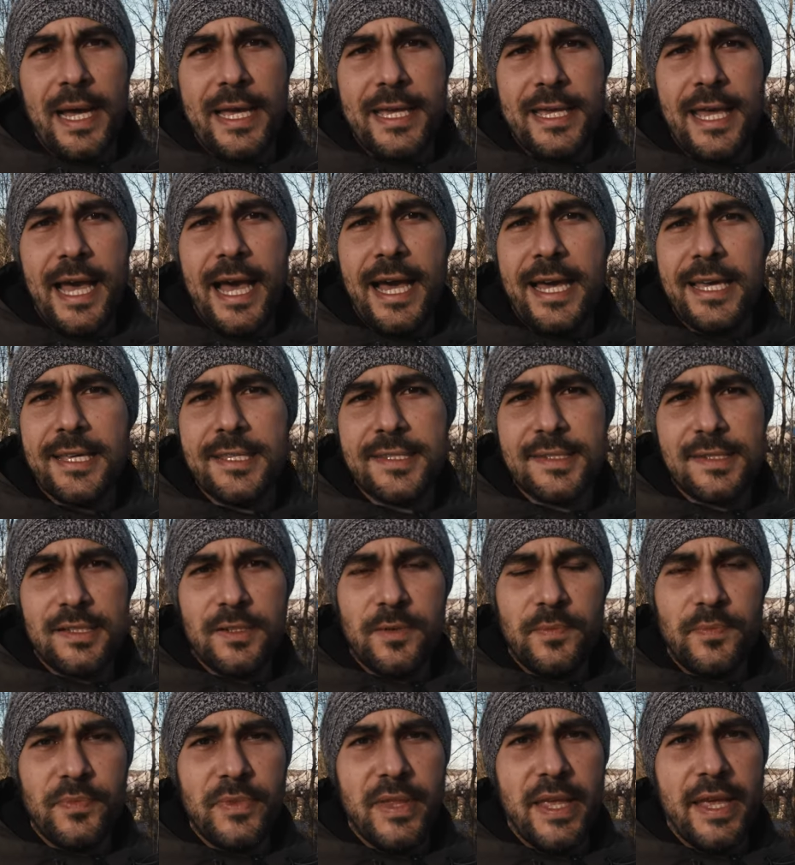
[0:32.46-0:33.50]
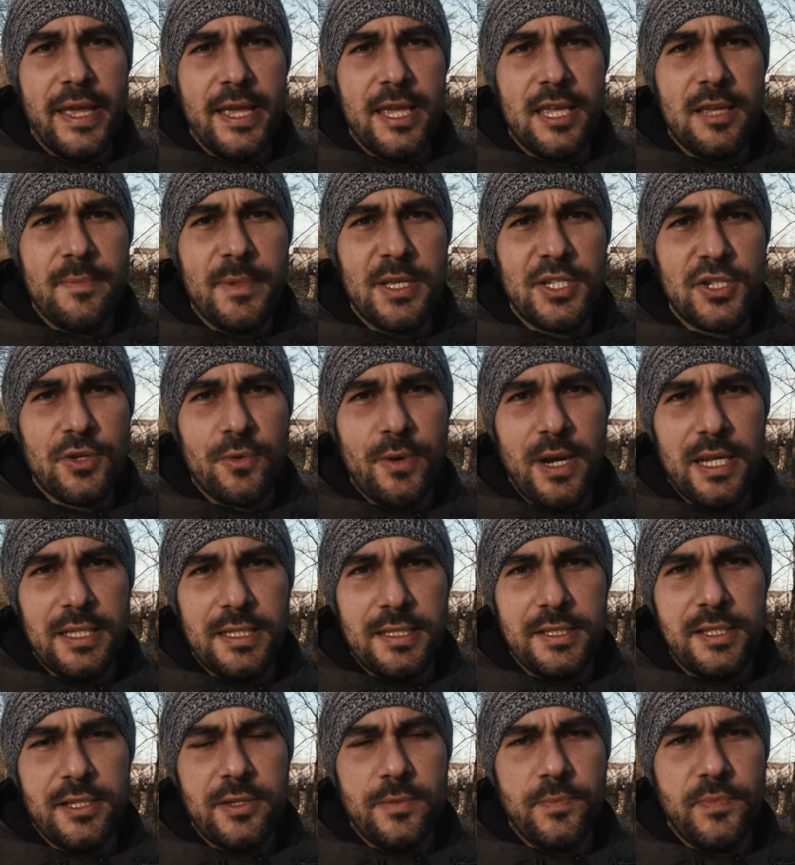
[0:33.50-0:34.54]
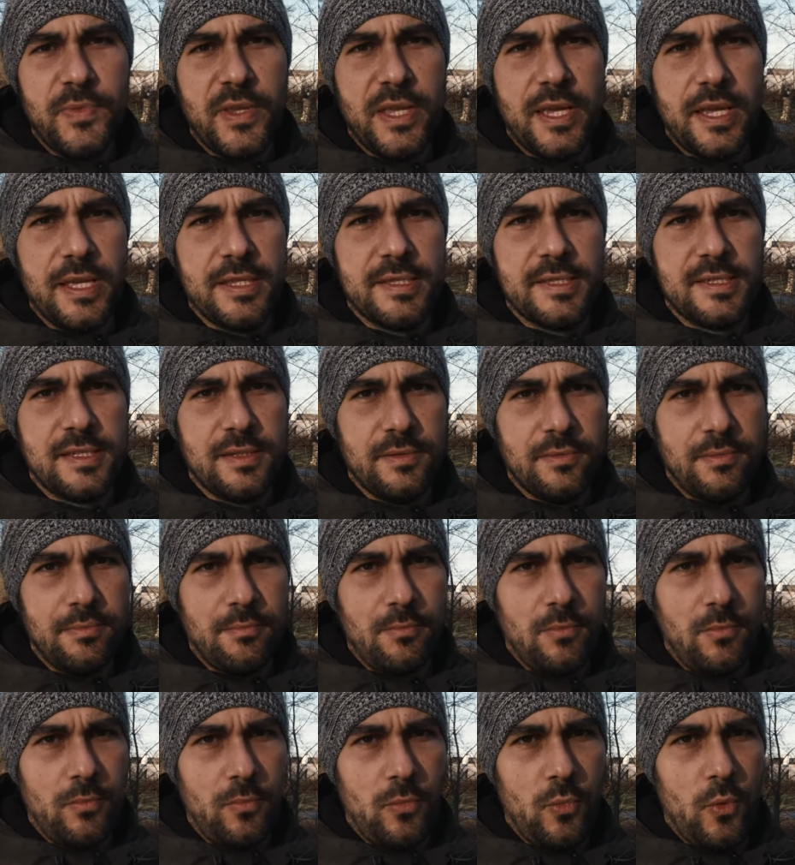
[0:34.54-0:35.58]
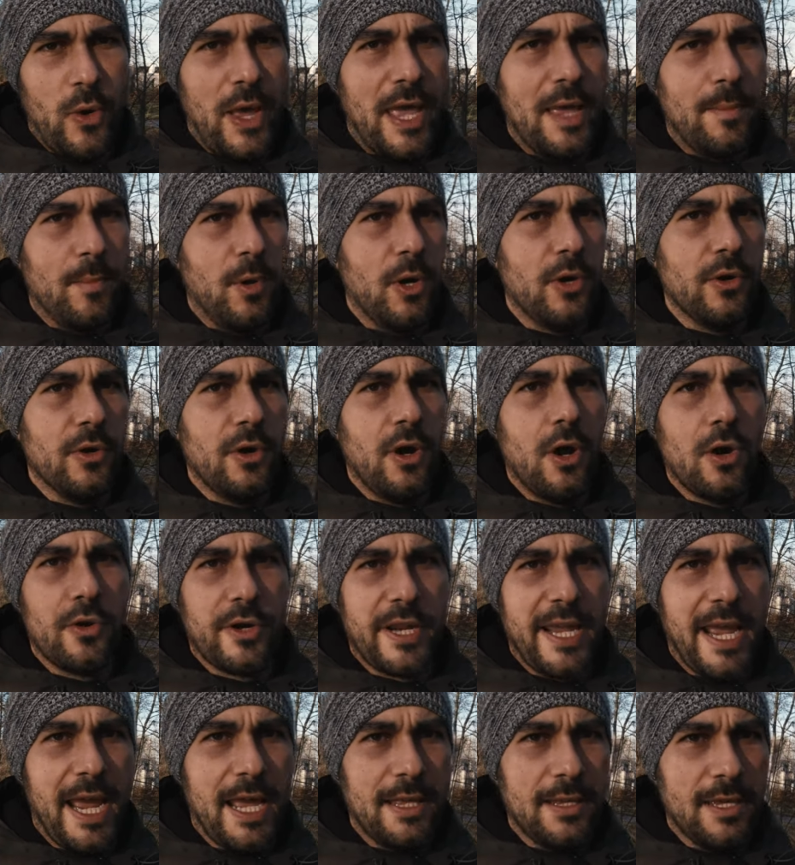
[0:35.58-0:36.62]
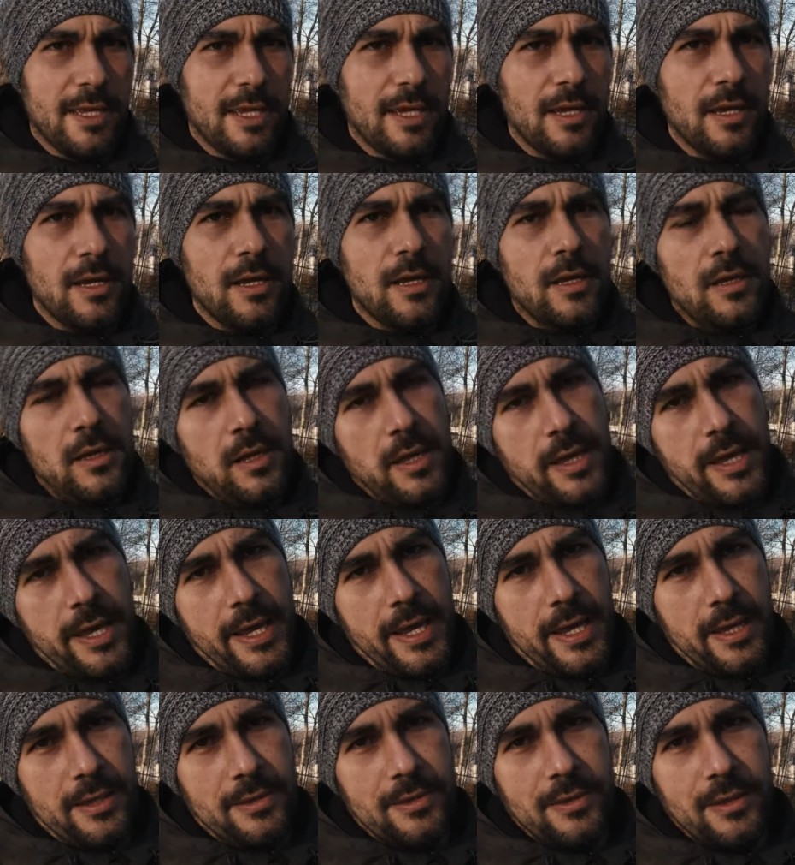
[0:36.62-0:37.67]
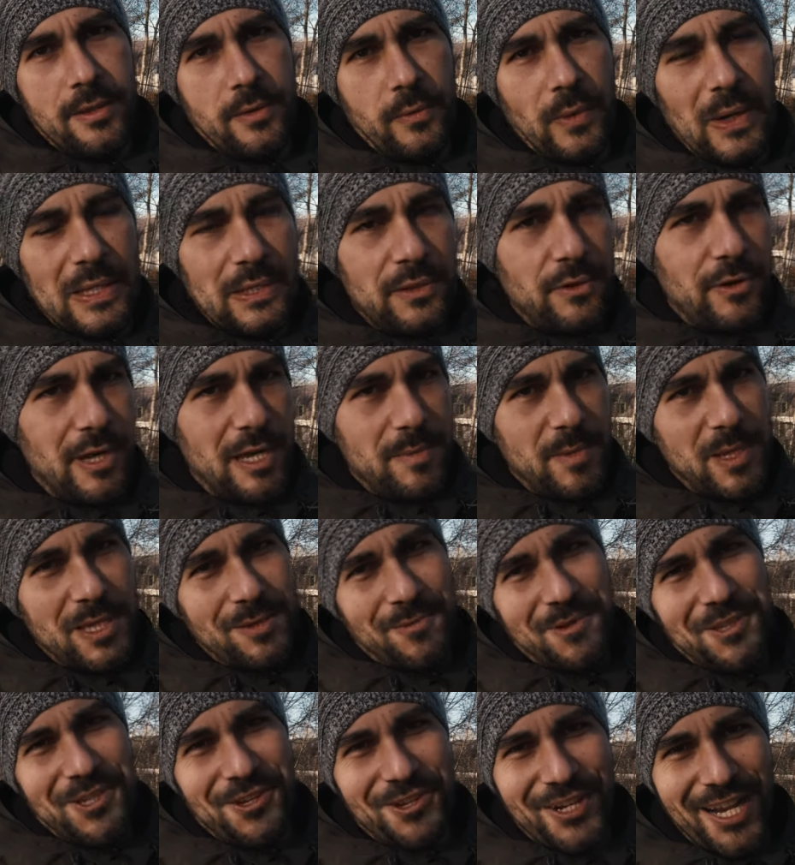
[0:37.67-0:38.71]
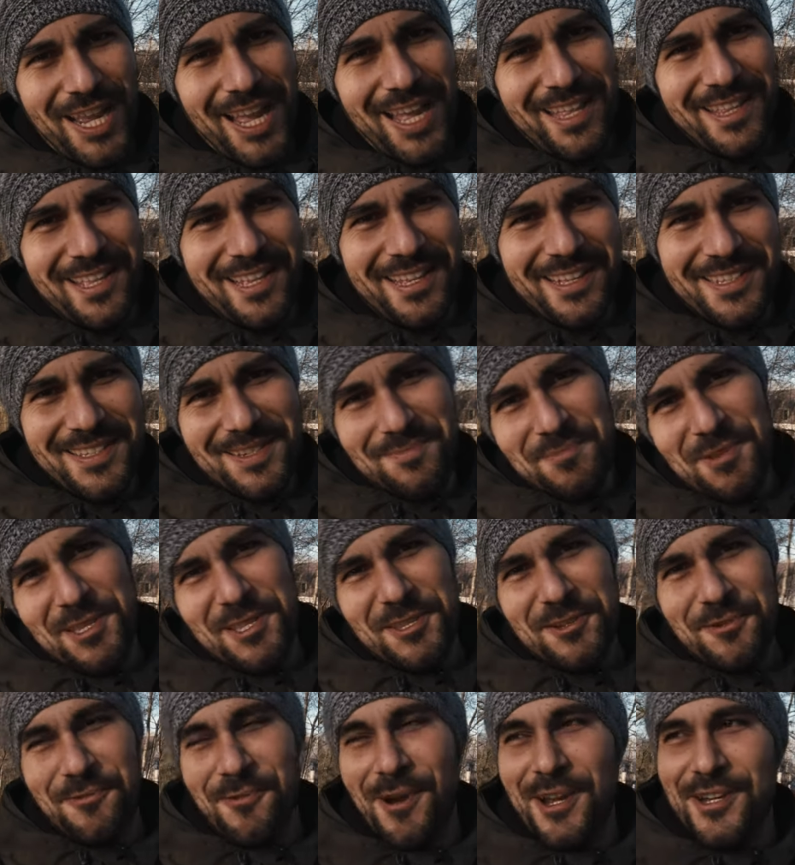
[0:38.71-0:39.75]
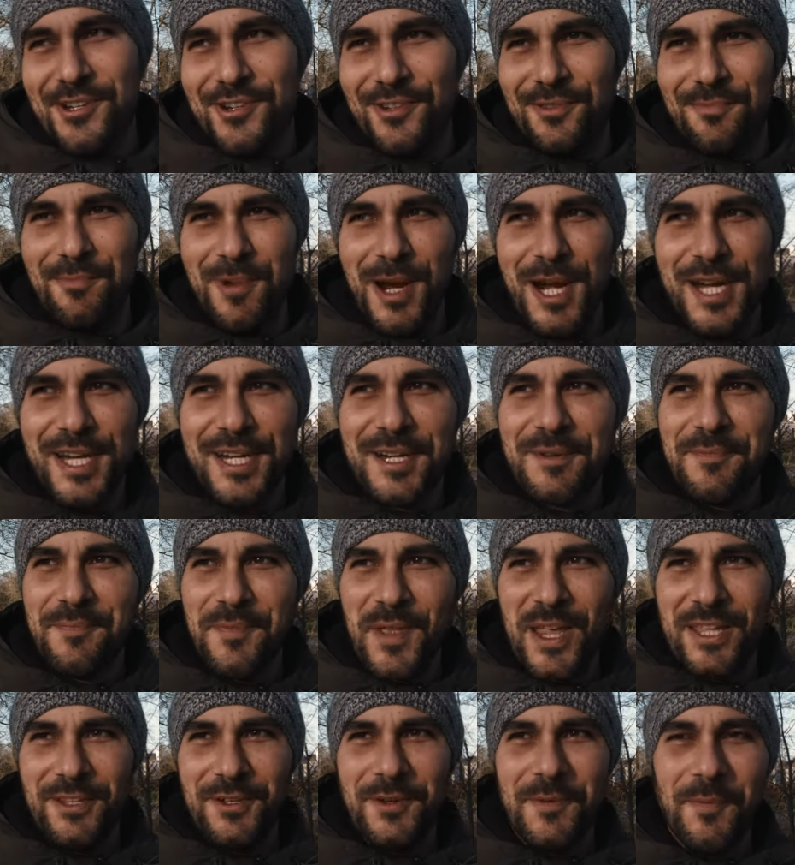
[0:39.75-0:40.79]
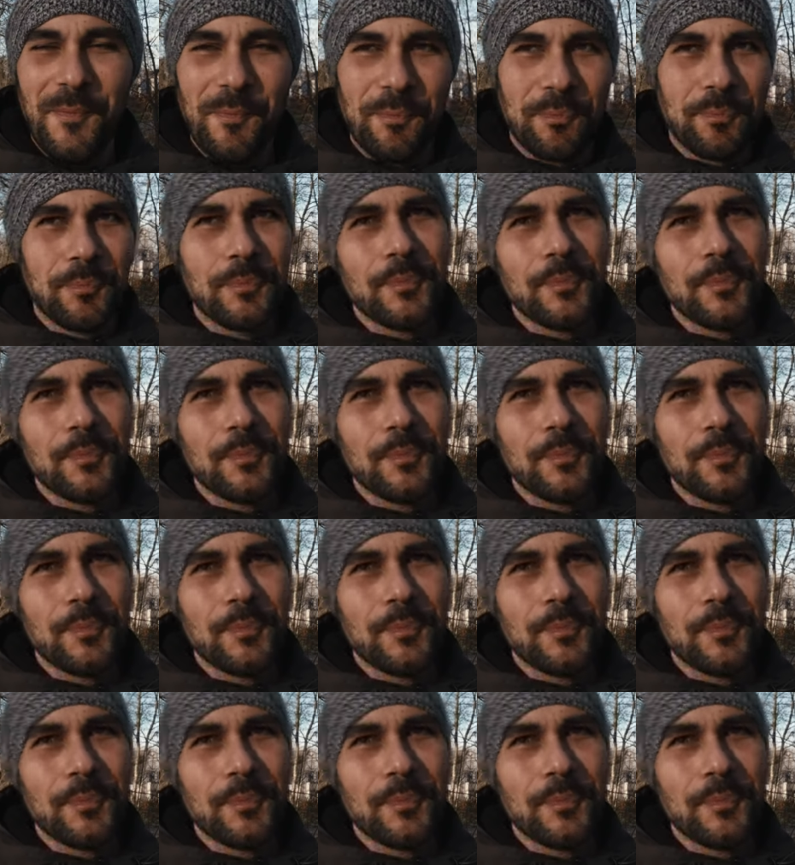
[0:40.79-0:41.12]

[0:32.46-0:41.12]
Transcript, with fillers: my eyes, the image quality it's way more organic. And what do I mean with organic? It's a bit question mark, I know.